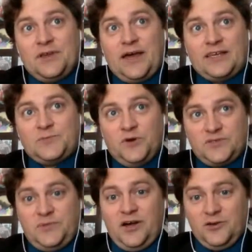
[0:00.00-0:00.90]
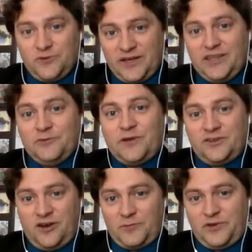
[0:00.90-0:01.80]
I spoke to Paul Rudd on the red
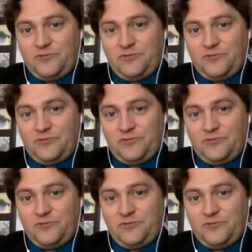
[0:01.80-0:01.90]
carpet